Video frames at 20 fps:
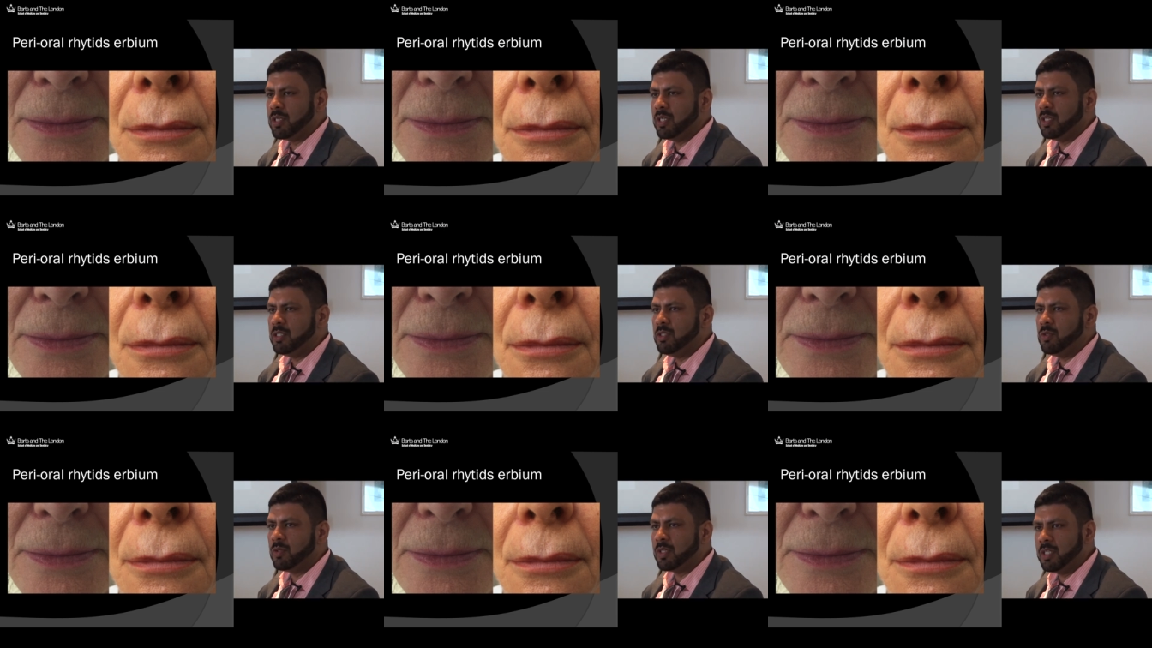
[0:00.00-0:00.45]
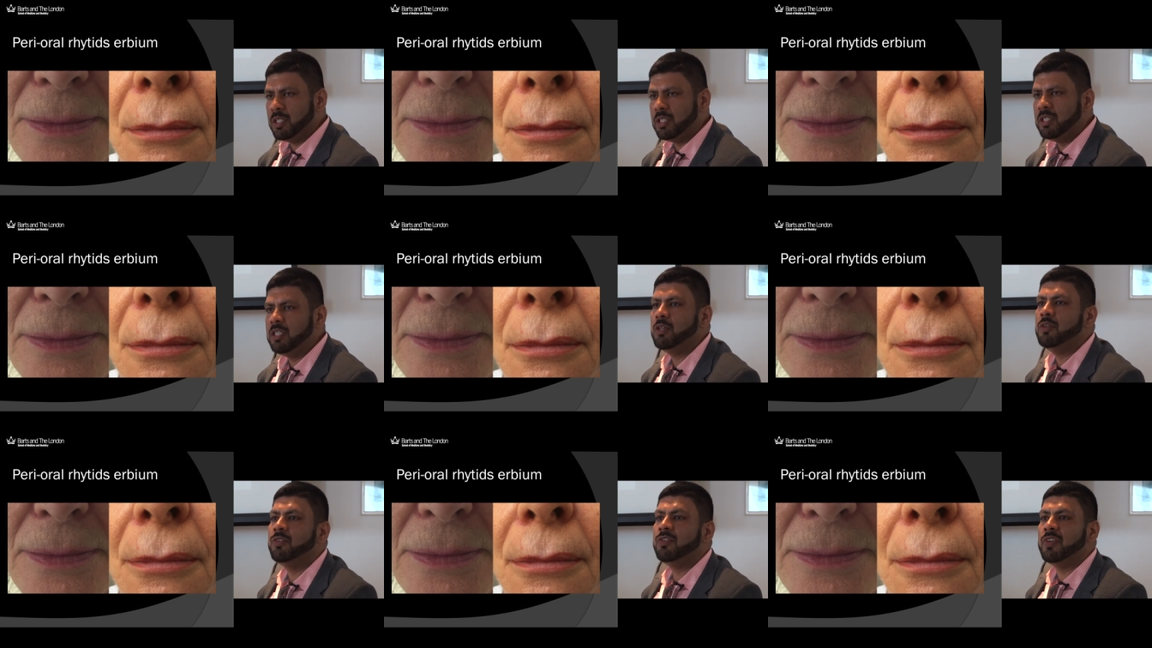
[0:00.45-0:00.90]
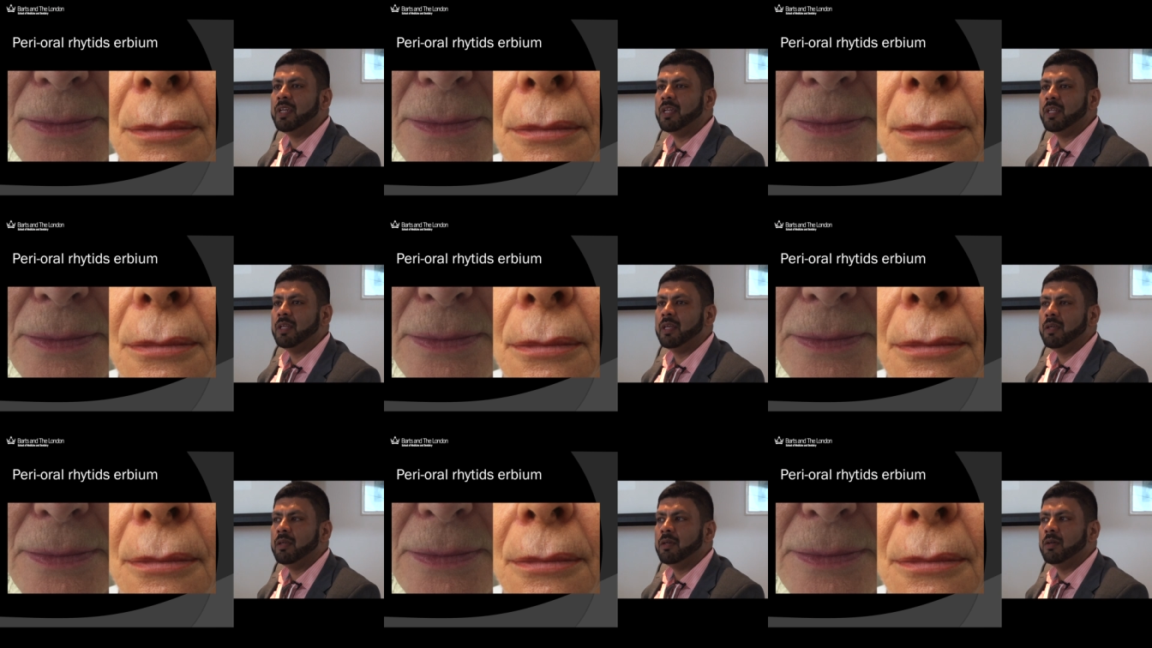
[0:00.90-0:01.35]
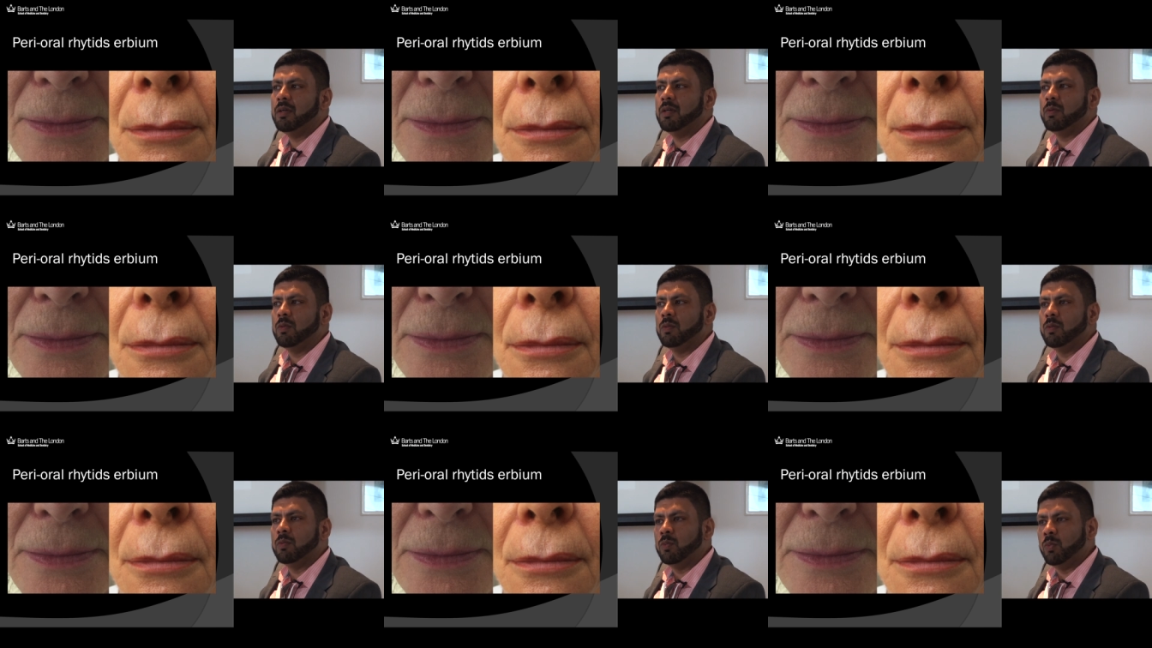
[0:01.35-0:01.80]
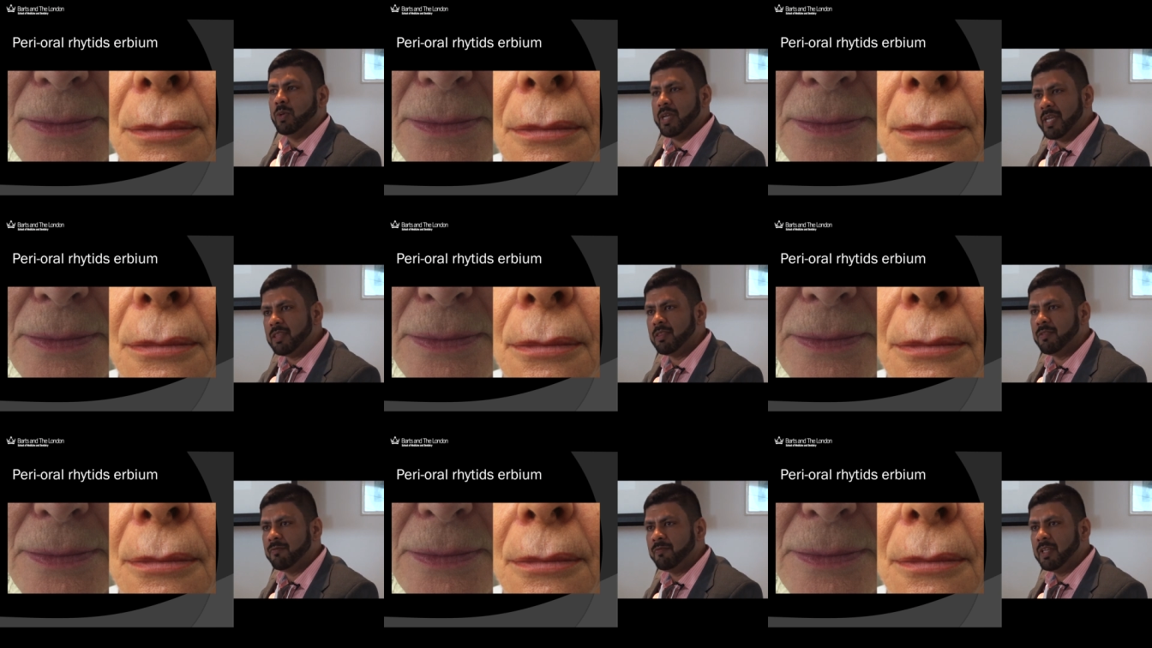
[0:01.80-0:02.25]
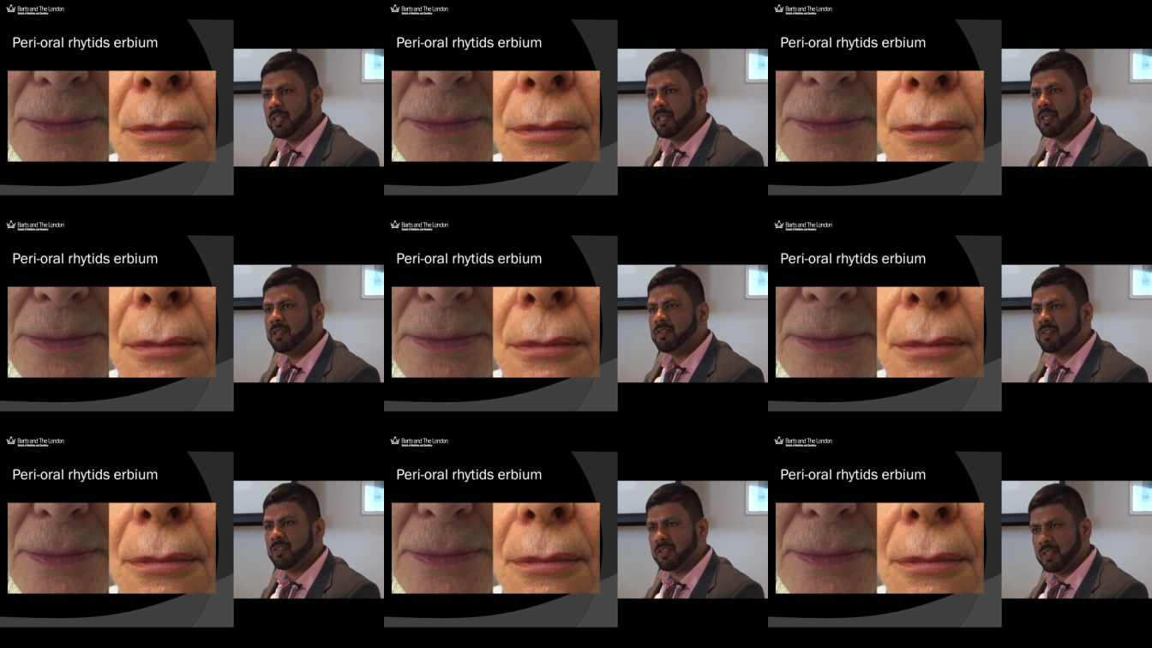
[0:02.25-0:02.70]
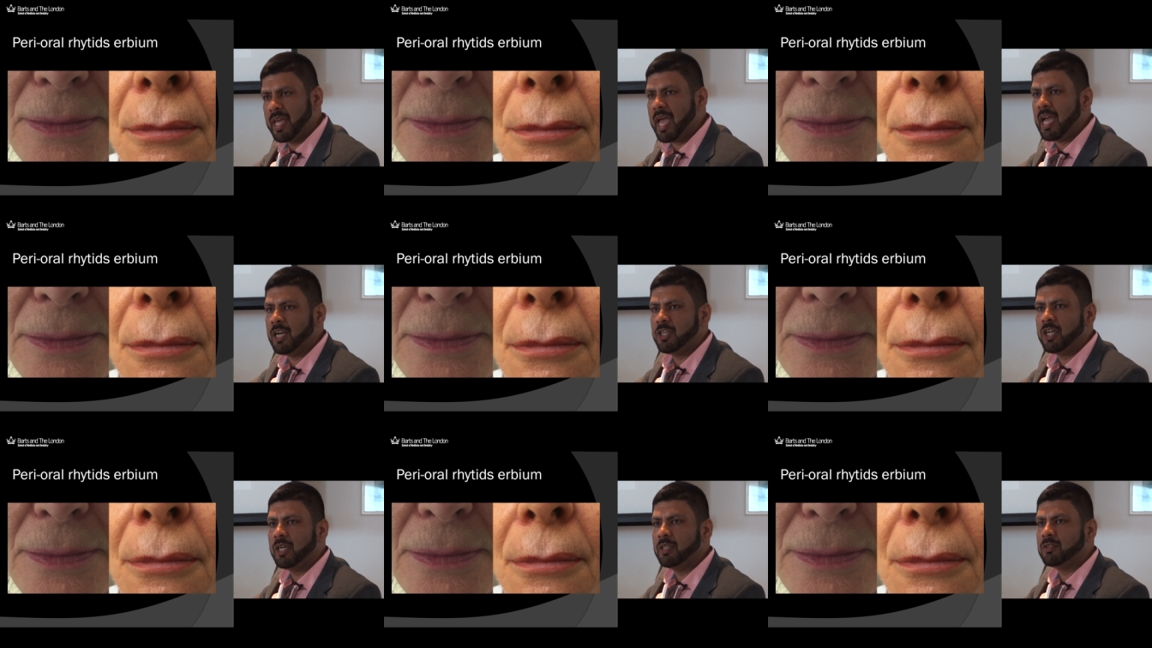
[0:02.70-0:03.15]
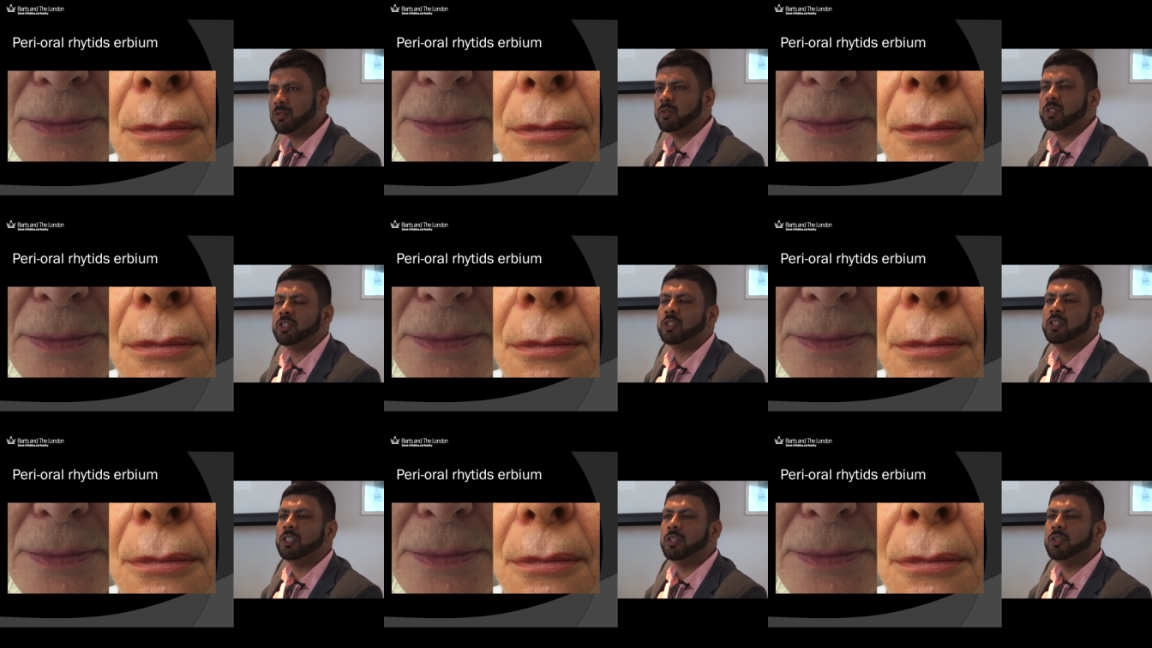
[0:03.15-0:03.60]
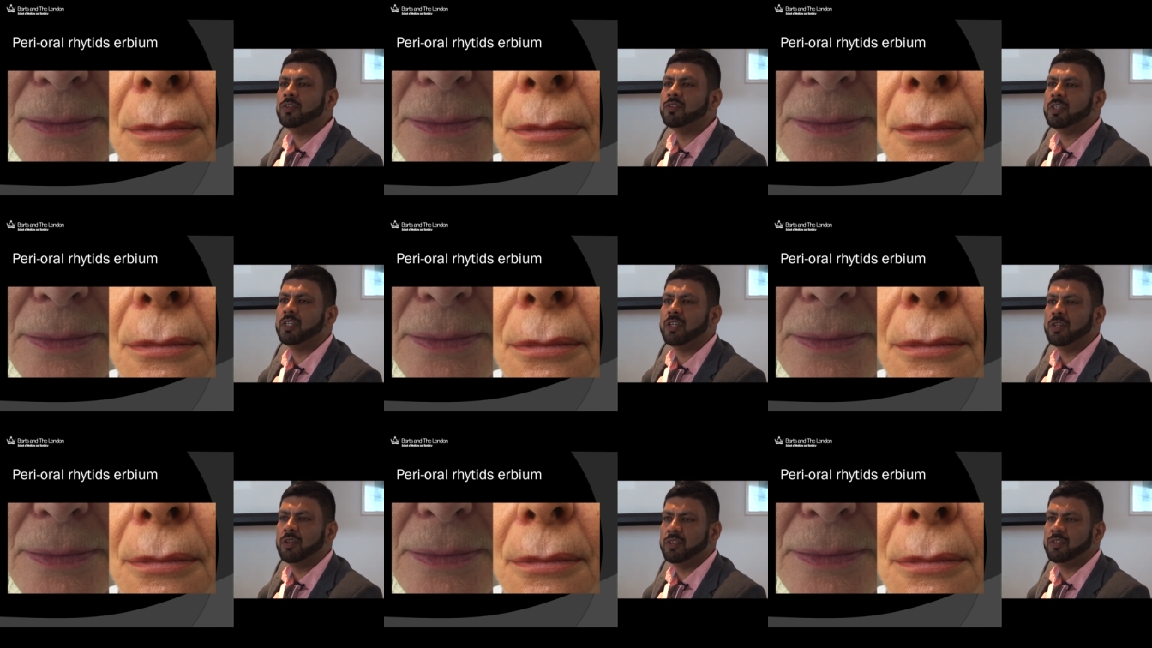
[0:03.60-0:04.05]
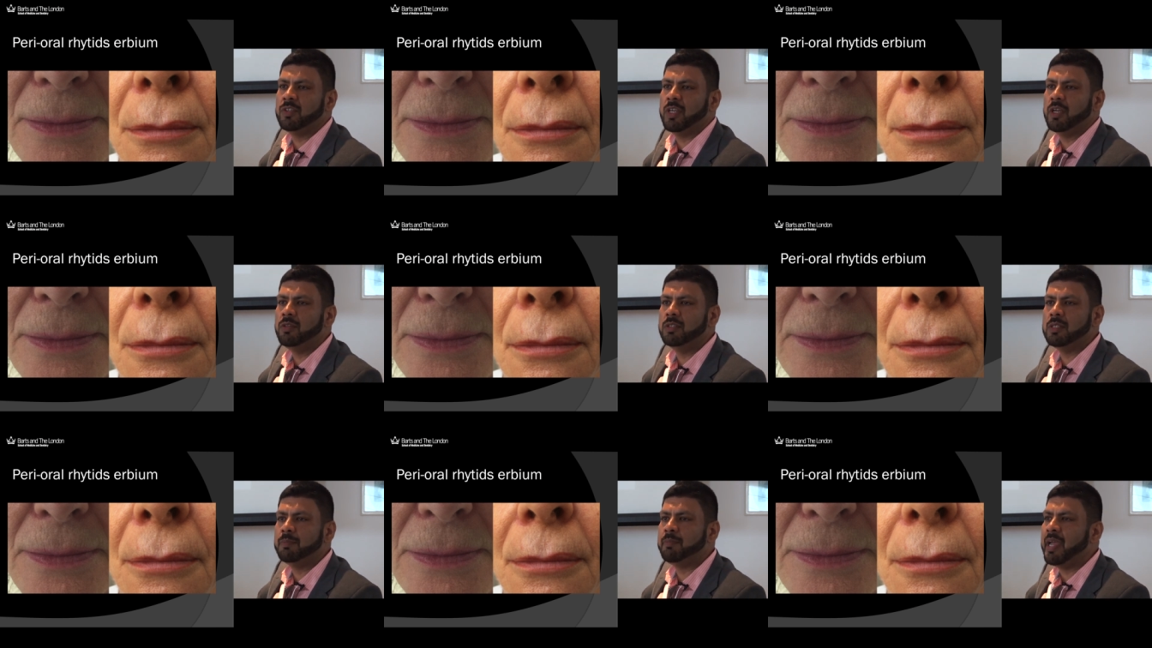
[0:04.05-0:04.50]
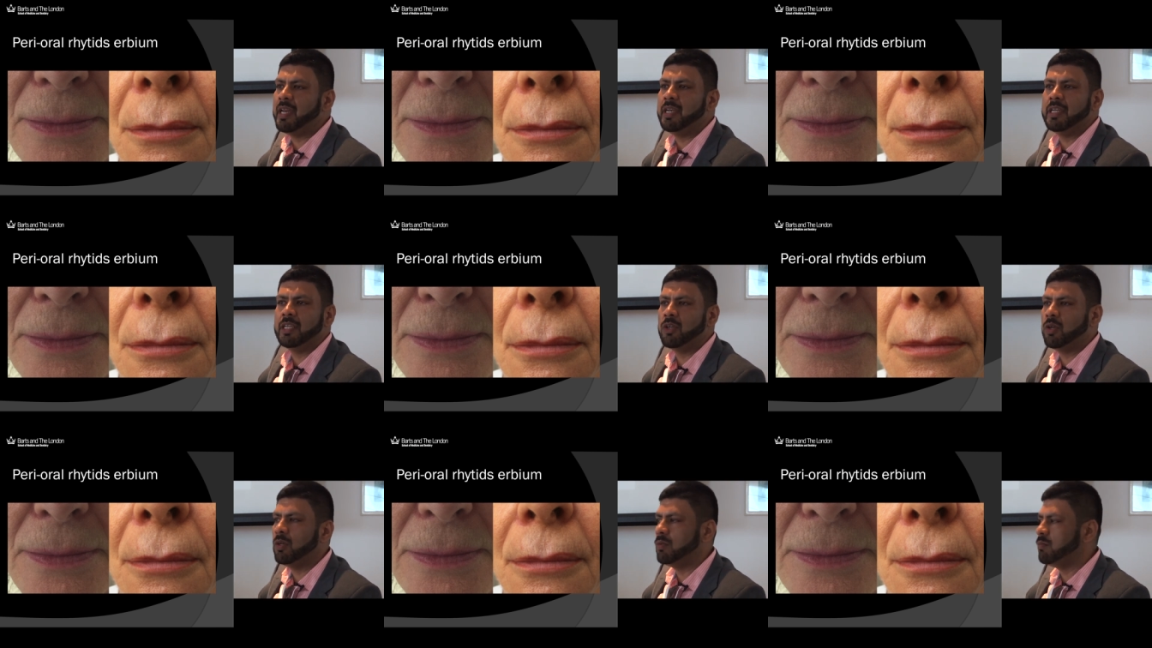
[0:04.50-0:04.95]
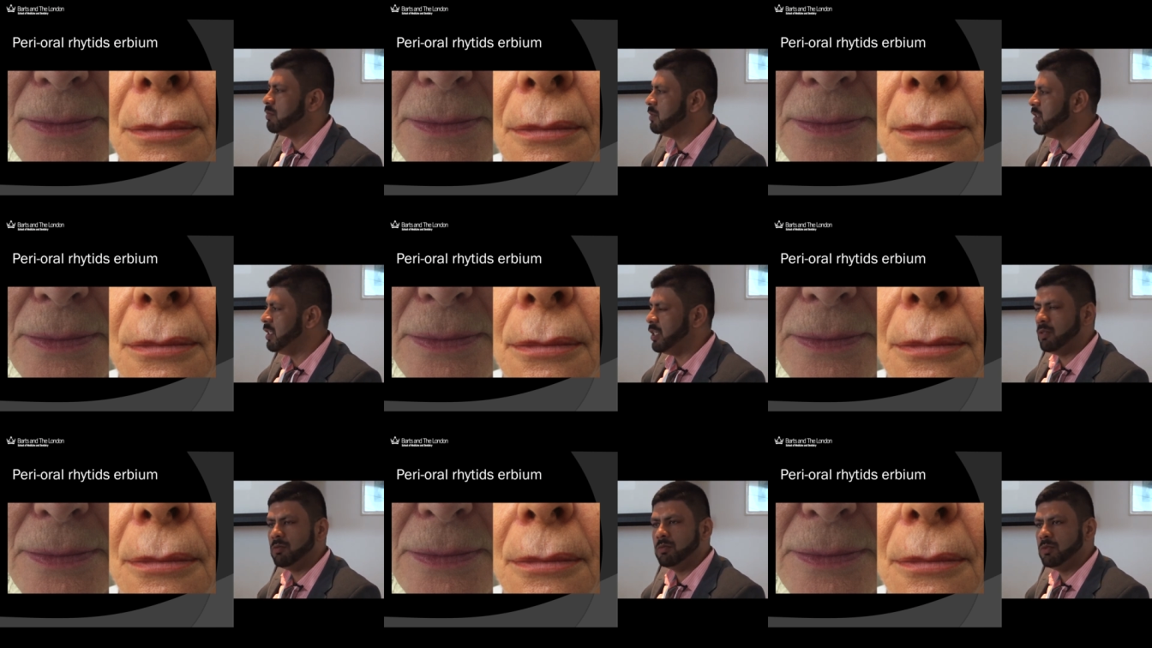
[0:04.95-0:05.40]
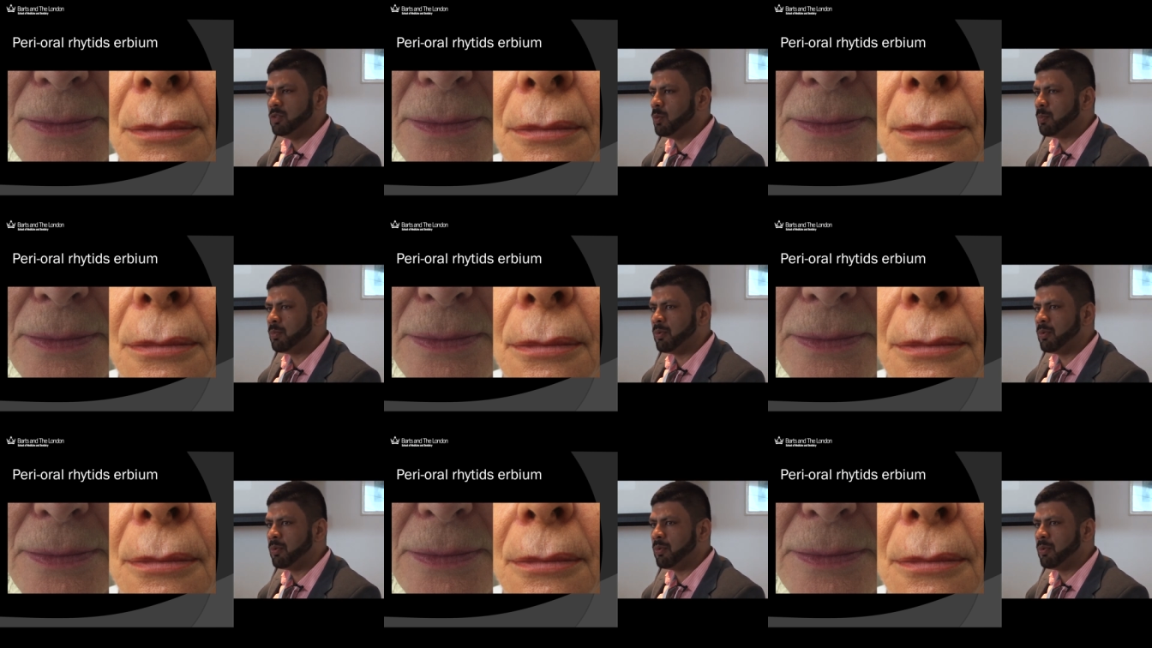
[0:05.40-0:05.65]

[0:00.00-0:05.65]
can, you can use it with fillers as an adjunct, or you can use it on its own, depending on you know, your